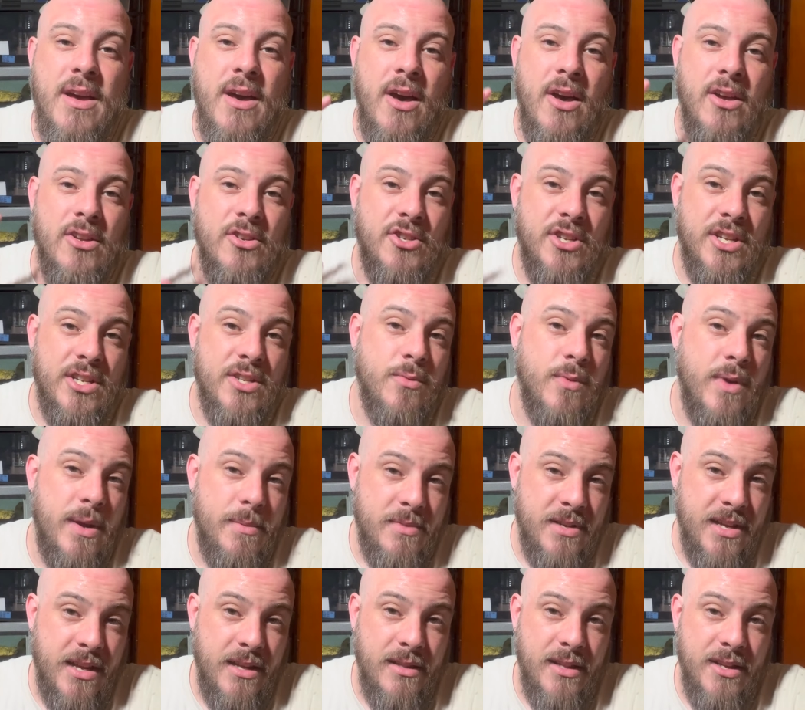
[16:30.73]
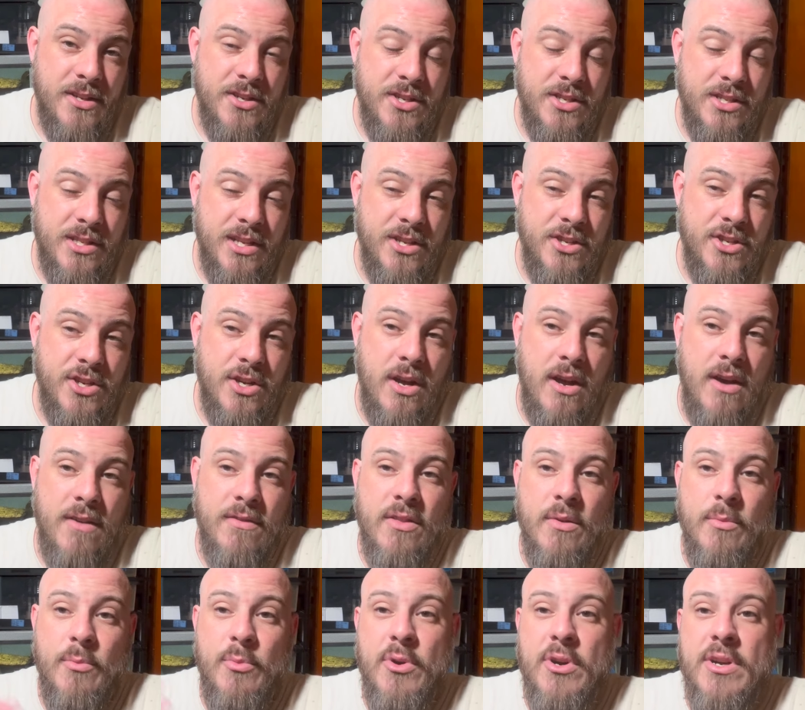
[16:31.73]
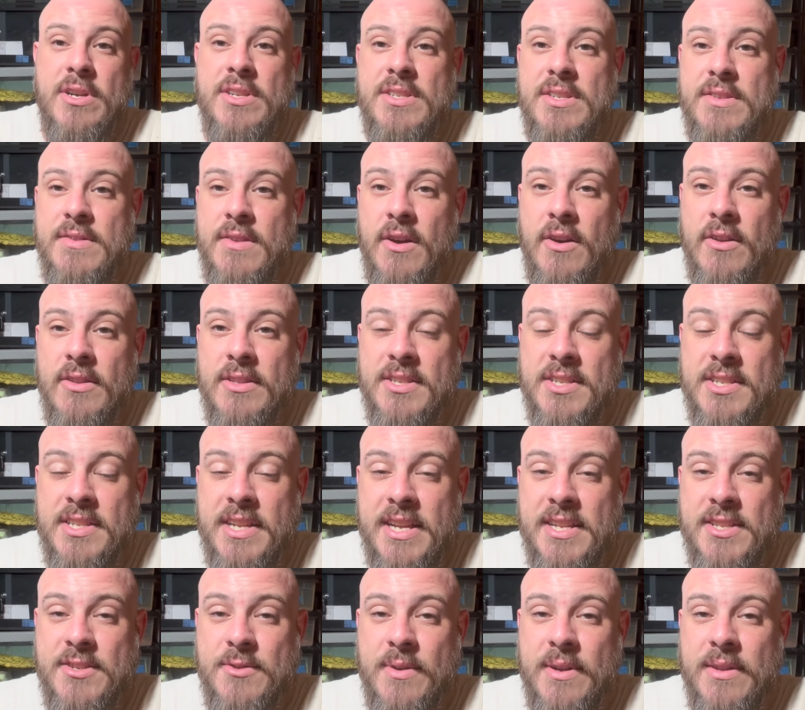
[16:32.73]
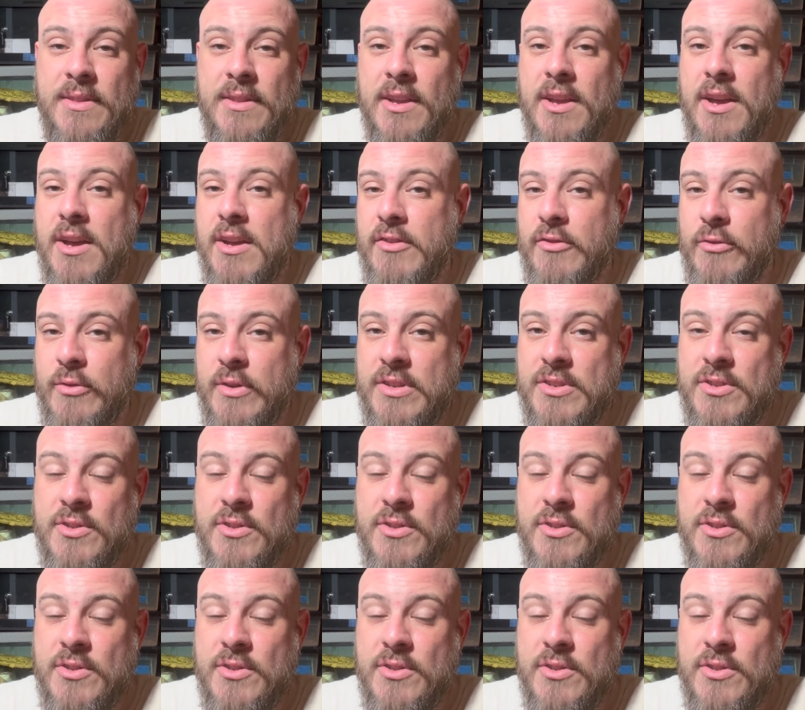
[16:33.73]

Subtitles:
unjust reptile legislation off the books in all the states around the country.